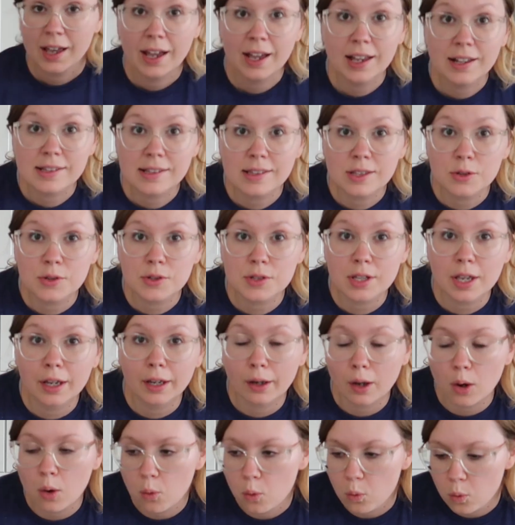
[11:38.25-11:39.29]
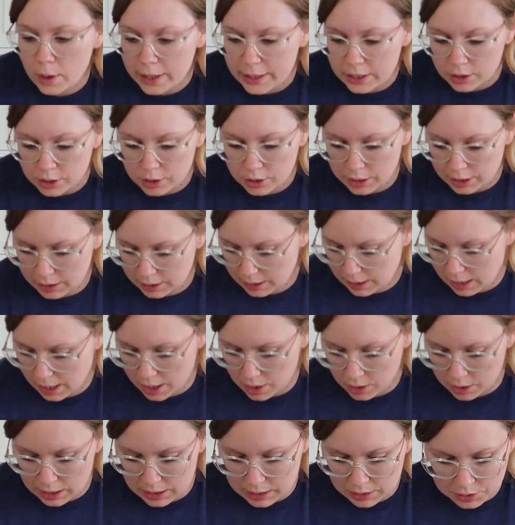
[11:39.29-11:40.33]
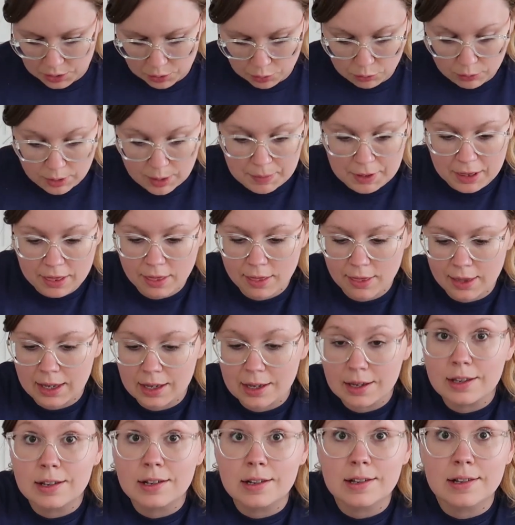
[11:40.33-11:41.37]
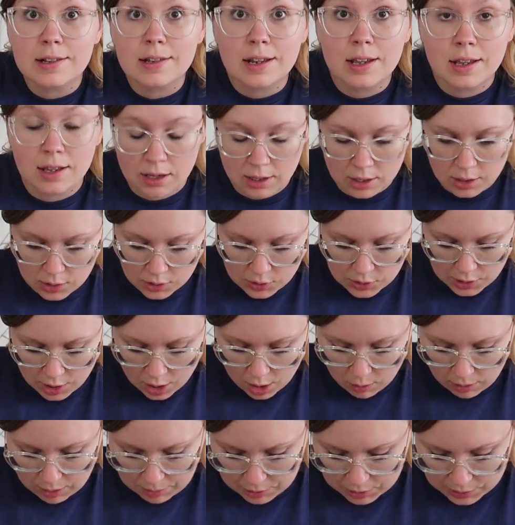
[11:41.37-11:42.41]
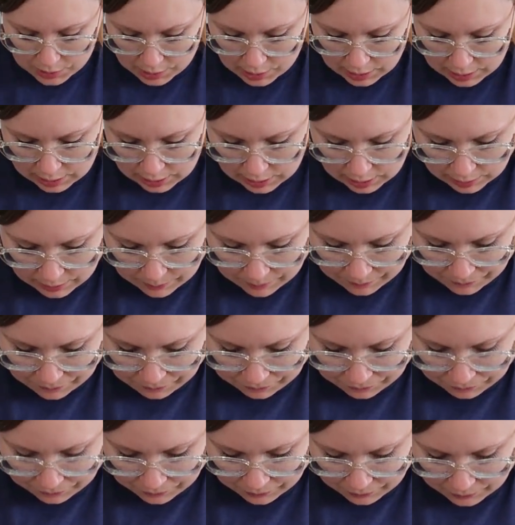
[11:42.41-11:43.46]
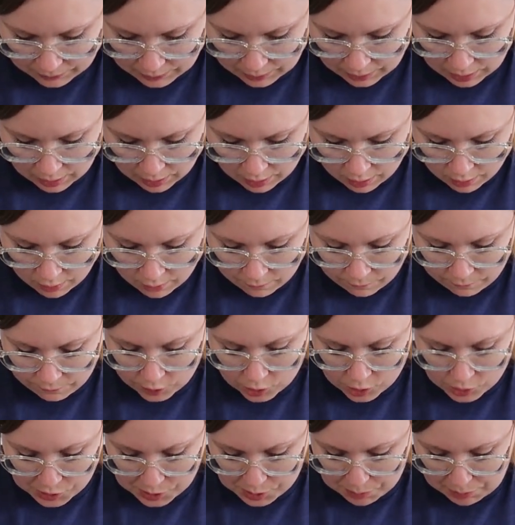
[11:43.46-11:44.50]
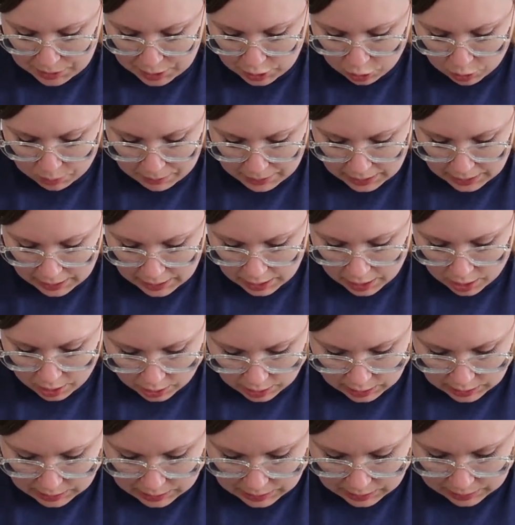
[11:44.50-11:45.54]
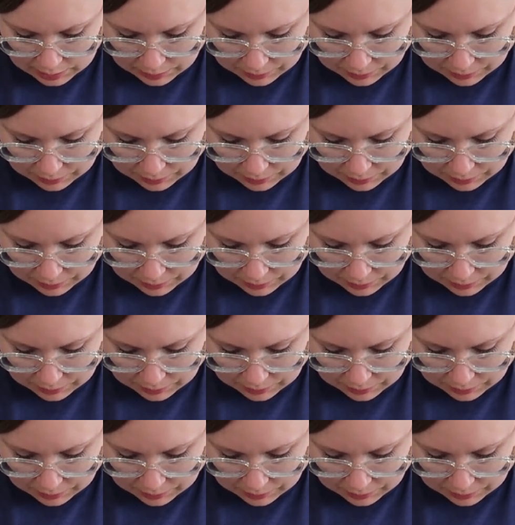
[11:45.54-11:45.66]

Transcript: Has those like weird carrot ribbon things. So I'm just gonna first peel my carrot.